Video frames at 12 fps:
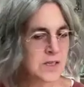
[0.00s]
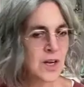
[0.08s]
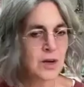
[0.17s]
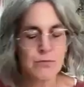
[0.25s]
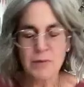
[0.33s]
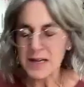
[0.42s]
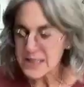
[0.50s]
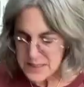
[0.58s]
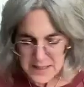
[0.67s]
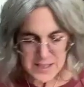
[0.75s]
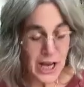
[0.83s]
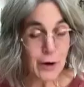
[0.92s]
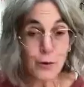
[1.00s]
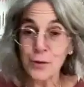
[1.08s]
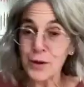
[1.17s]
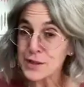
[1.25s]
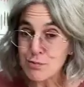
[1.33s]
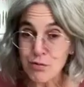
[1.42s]
racing to get all
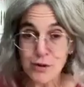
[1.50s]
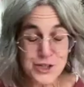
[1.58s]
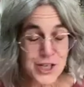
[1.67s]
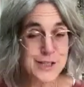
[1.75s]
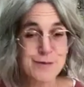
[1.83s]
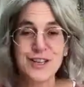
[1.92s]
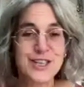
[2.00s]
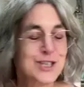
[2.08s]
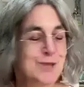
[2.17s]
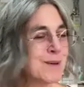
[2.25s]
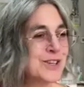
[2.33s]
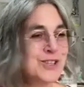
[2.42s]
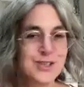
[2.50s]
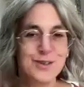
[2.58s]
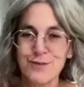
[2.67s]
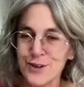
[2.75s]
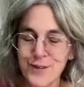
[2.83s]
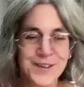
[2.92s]
those projects finished because
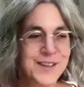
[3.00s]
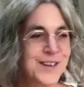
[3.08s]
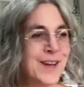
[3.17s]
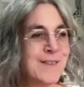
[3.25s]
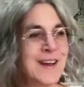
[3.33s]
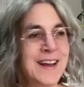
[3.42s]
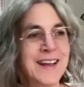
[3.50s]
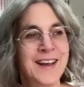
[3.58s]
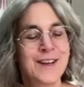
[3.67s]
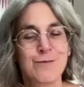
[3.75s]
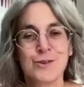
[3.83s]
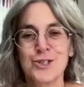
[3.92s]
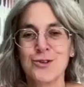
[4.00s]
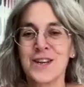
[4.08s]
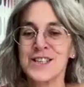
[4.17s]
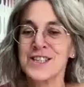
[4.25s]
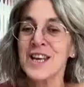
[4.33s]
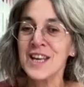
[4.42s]
you've got, that kind of
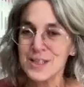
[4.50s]
retreat.